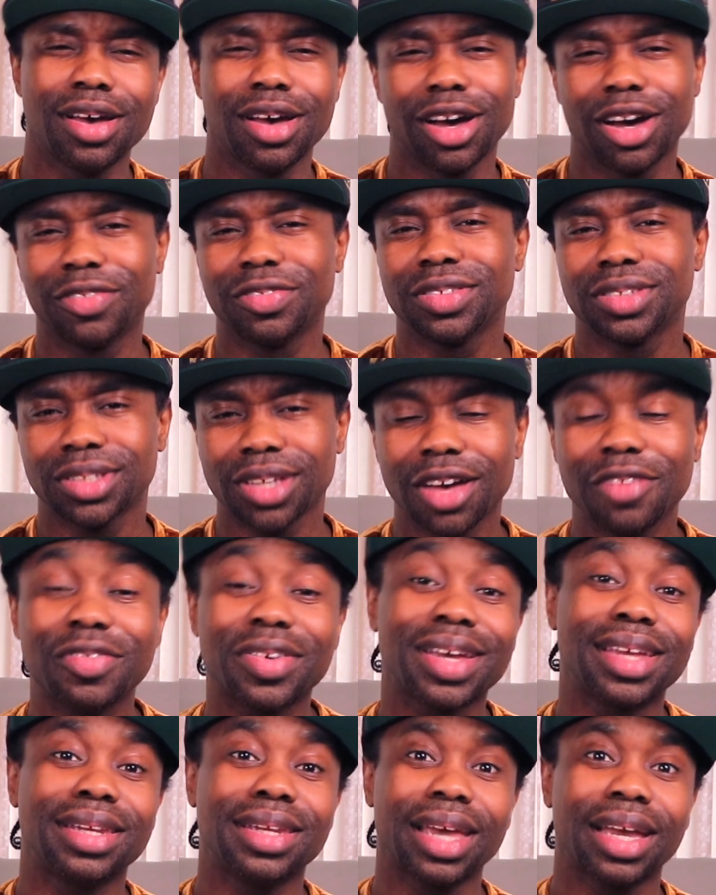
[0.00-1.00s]
of tough
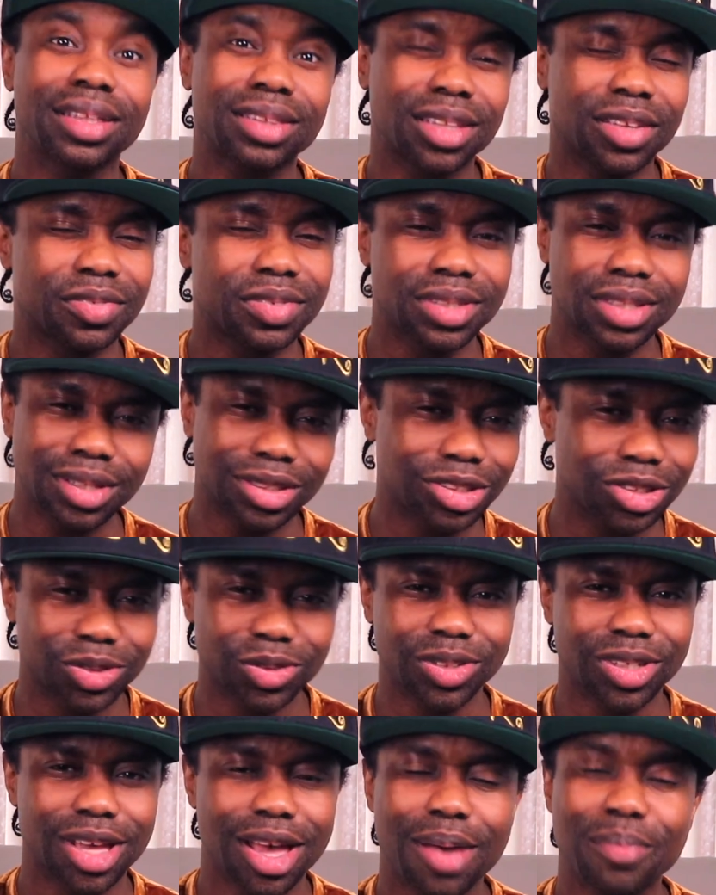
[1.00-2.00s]
connective
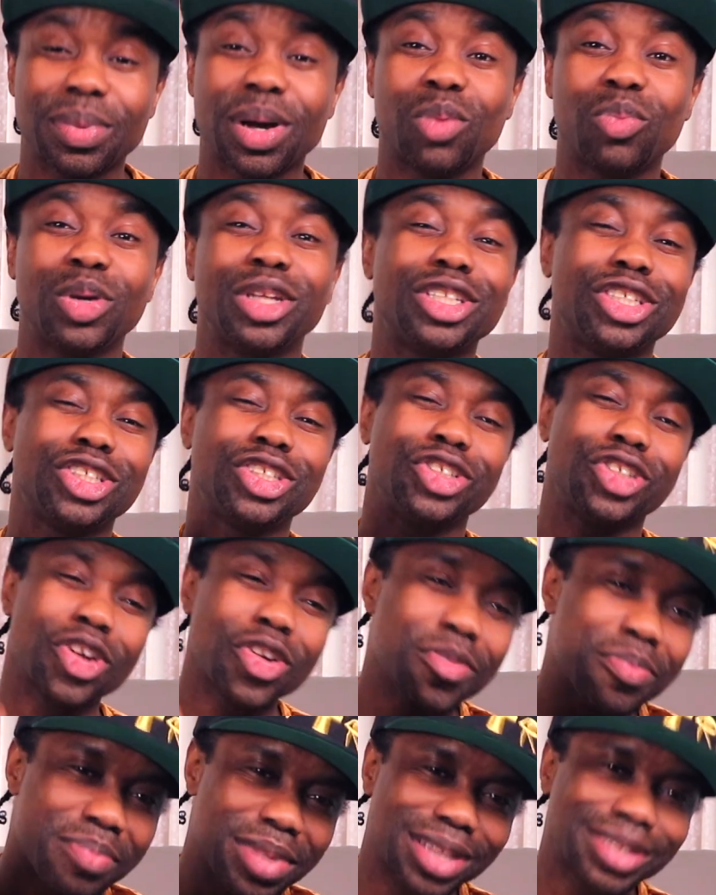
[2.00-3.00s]
tissues by which your
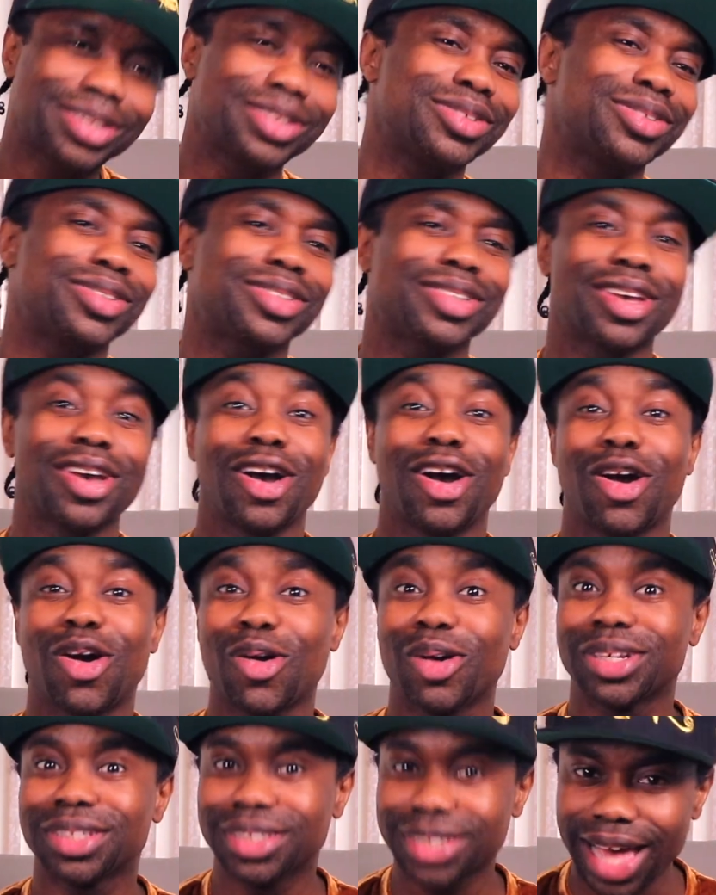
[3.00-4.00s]
muscles
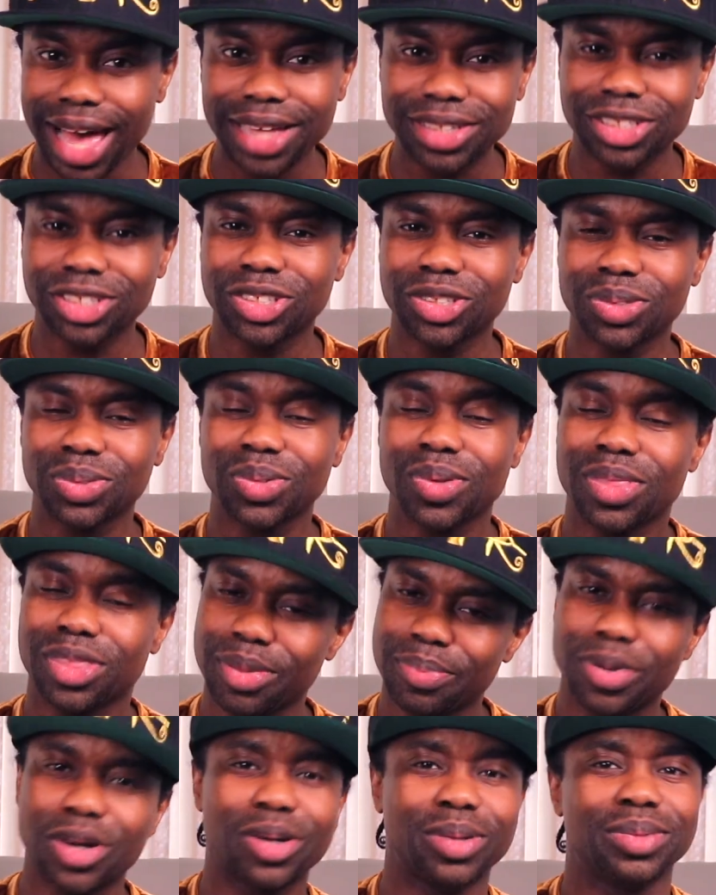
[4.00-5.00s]
are attached to the
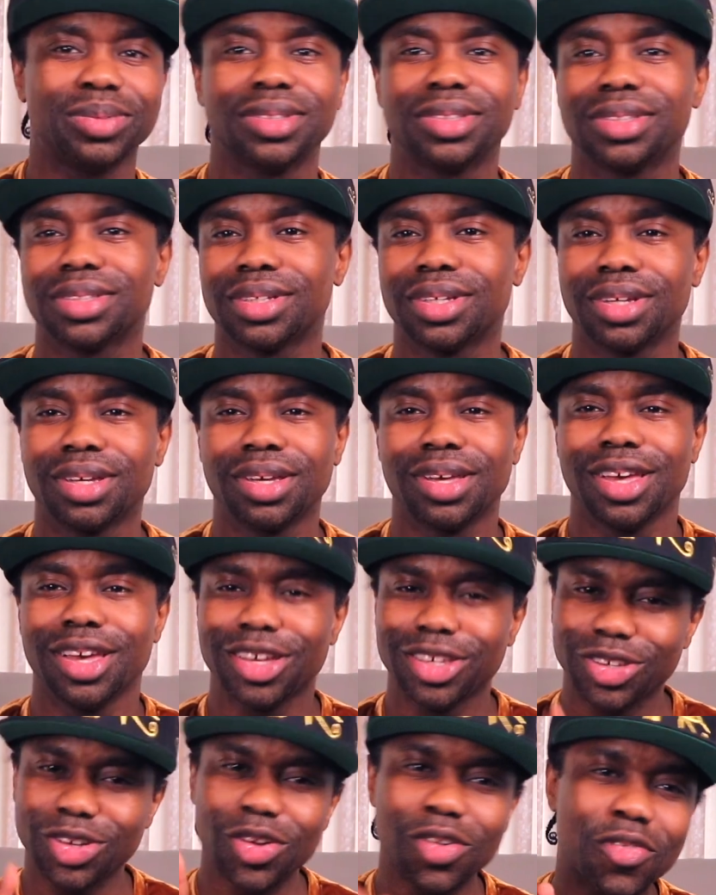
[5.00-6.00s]
bones.
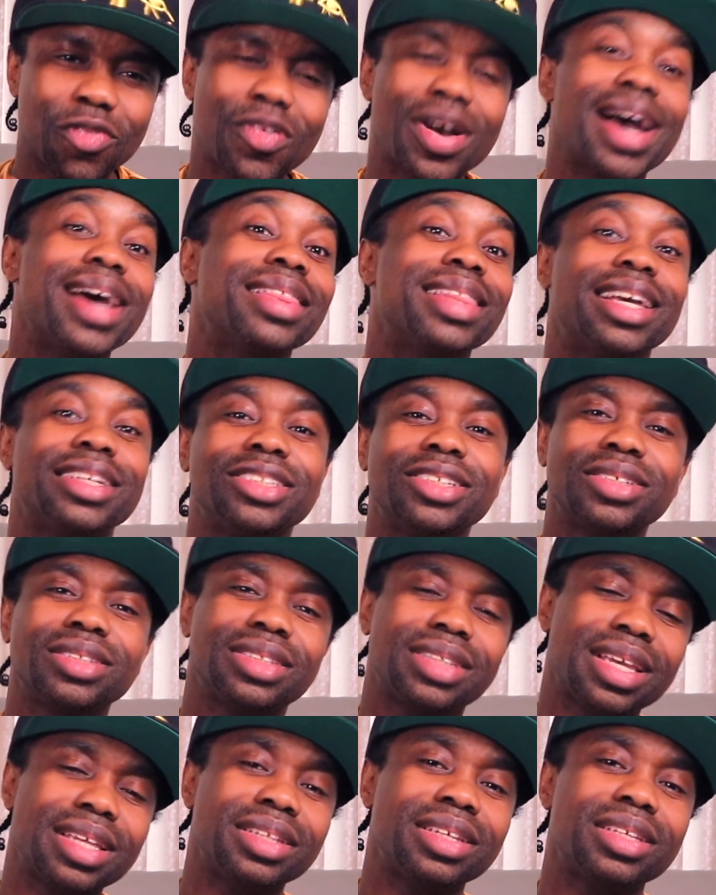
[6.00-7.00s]
You'll find that your
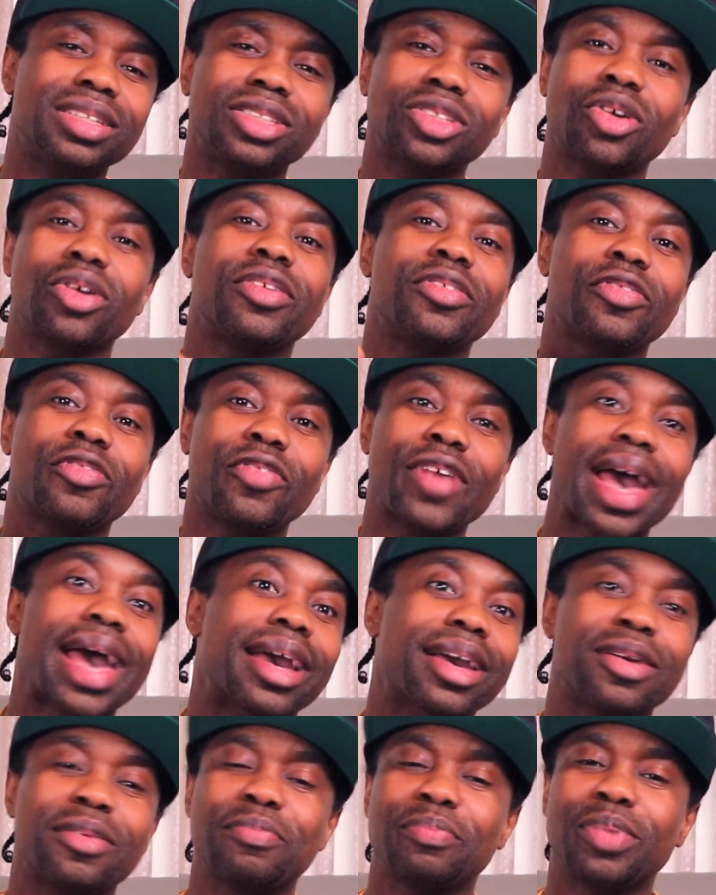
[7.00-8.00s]
tendons are in
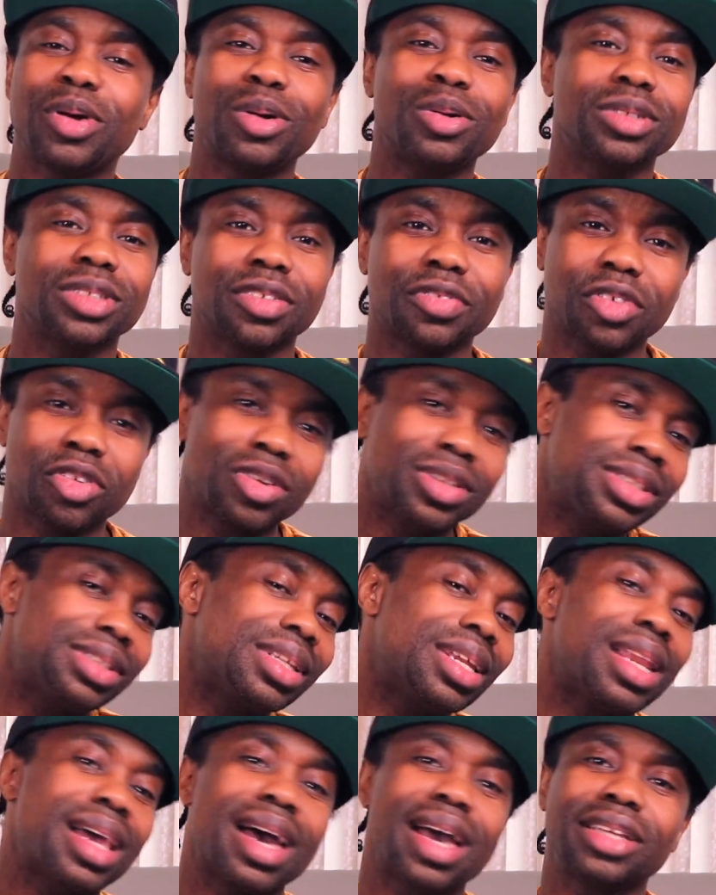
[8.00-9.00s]
fact composed of
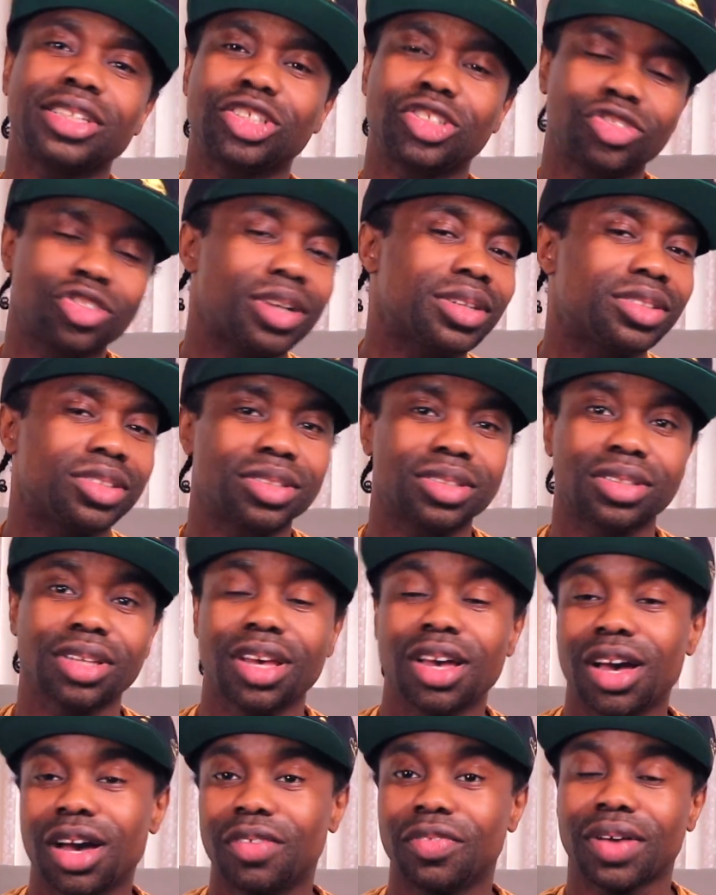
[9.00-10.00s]
crystalline structures
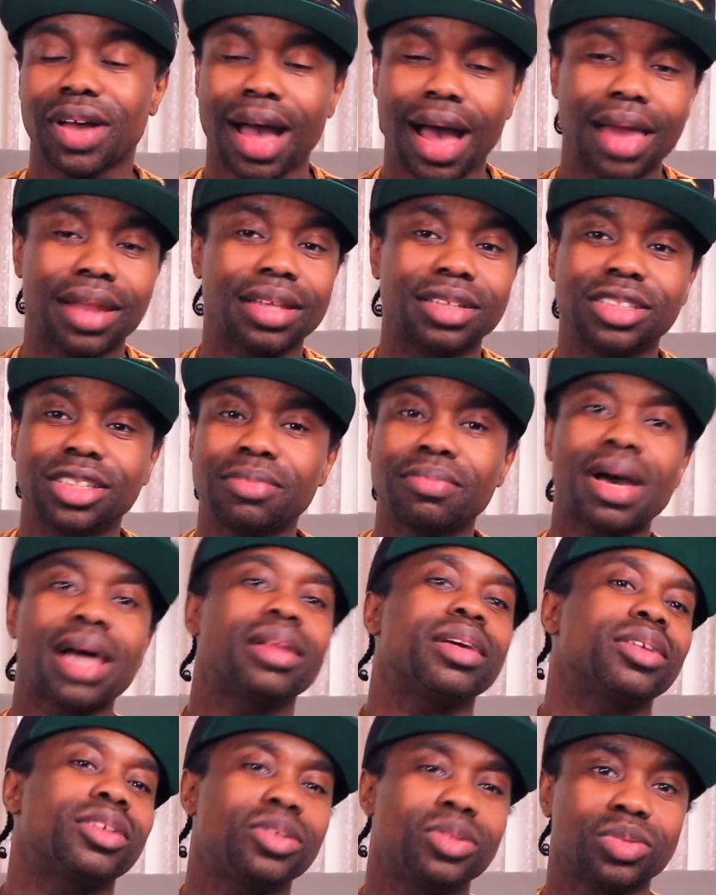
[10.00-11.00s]
of collagen
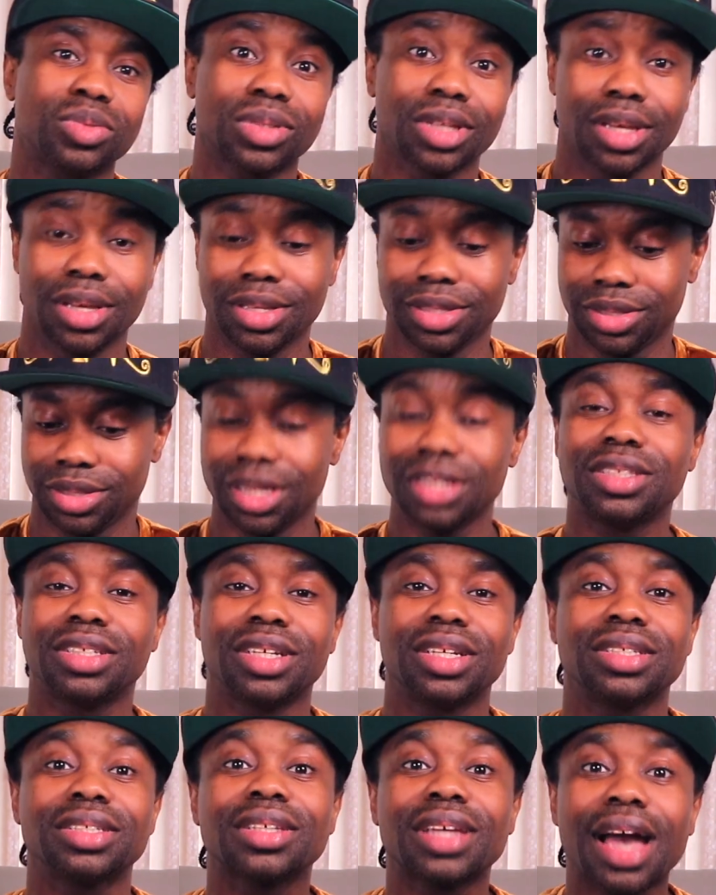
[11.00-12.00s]
molecules, such
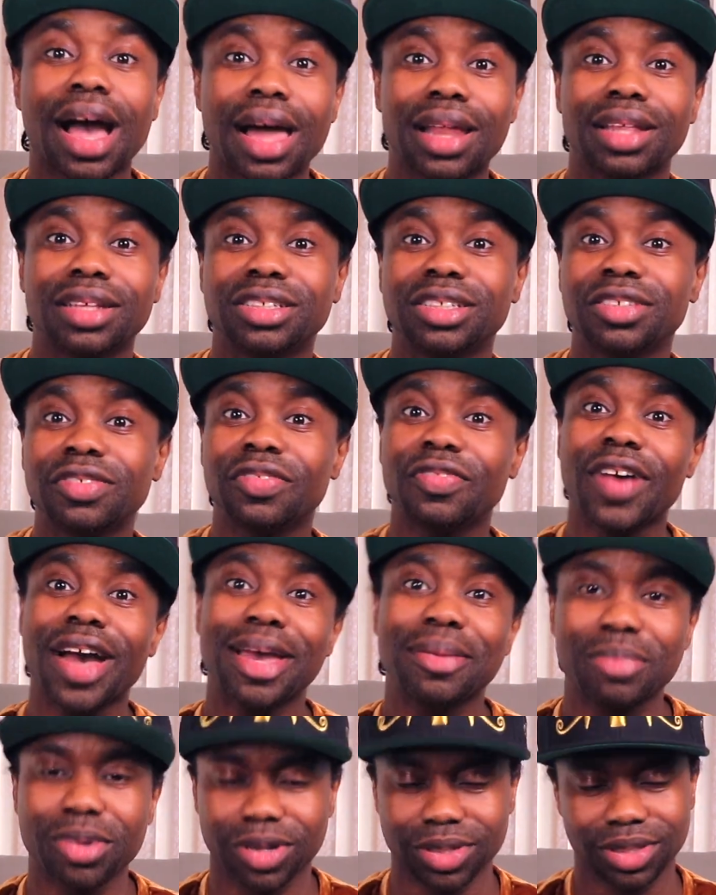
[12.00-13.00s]
as collagen
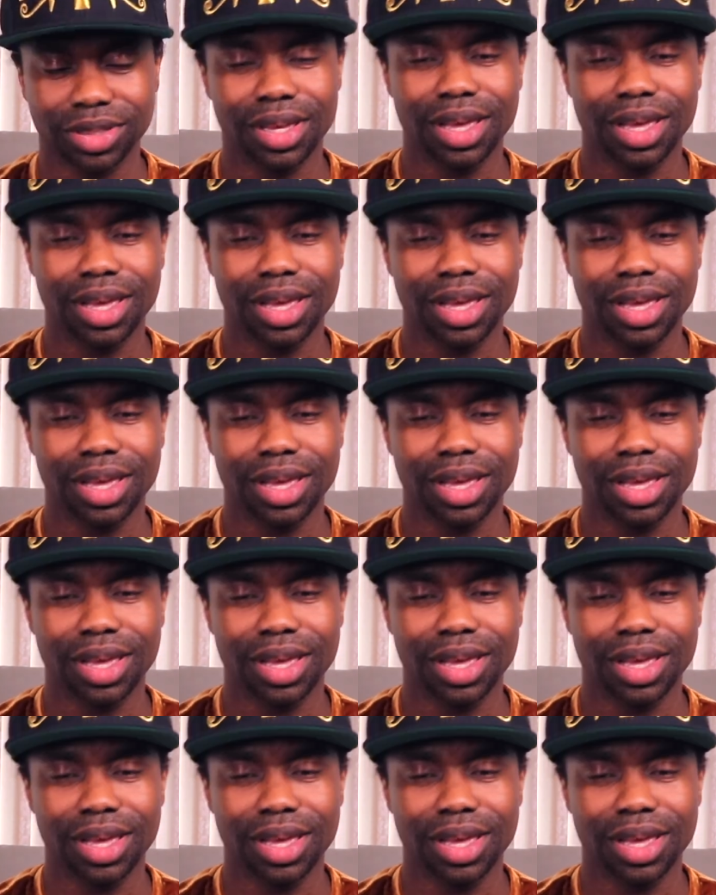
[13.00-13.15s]
fibers.